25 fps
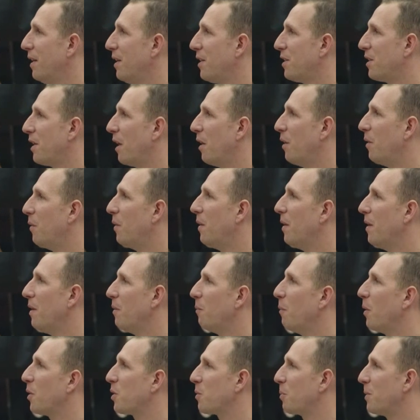So
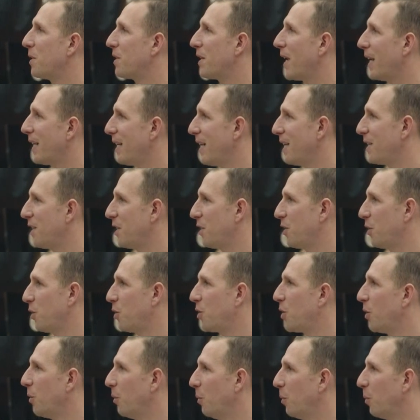whilst we're saying yes, it's a
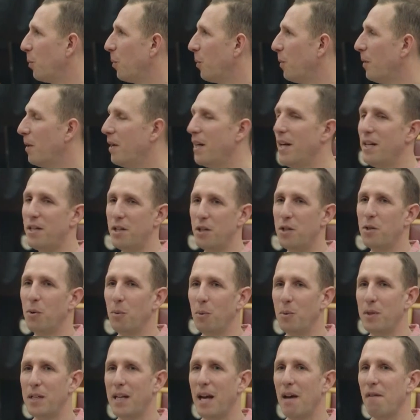
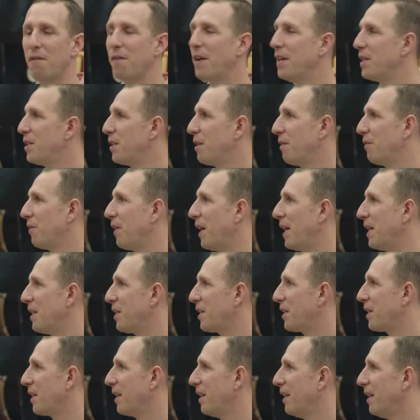tool to get
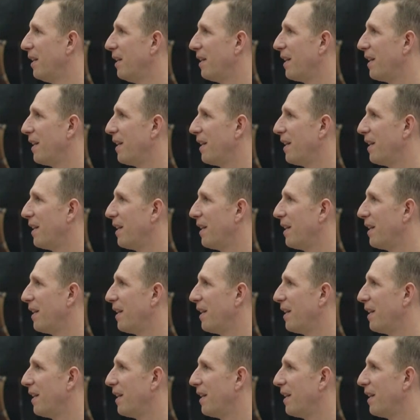face-to-face.